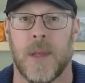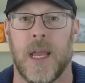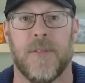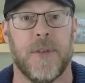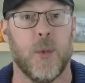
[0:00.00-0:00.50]

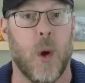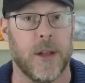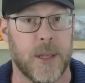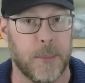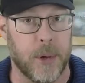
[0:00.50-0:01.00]
If you
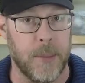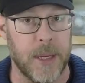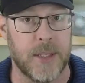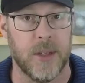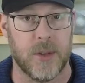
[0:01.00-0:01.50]
want to
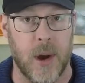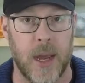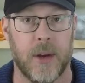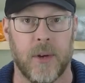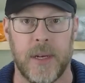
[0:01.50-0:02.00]
pre-mix your
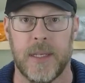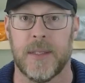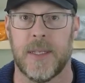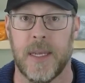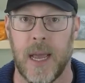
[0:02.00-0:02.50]
dry
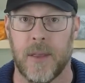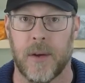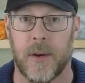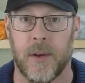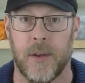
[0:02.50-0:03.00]
ingredients
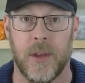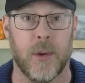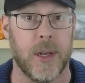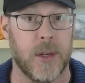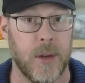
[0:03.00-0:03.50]
together, you
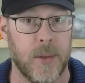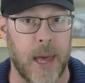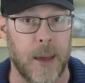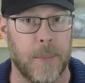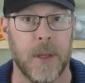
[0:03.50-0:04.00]
can do
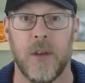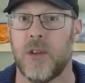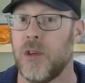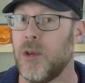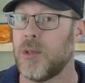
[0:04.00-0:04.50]
that, but you
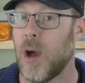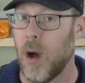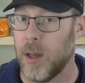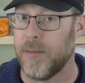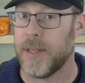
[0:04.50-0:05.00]
should use
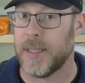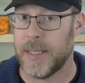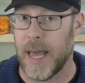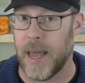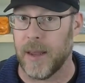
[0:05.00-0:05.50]
all of it
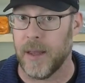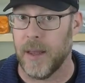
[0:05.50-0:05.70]
today.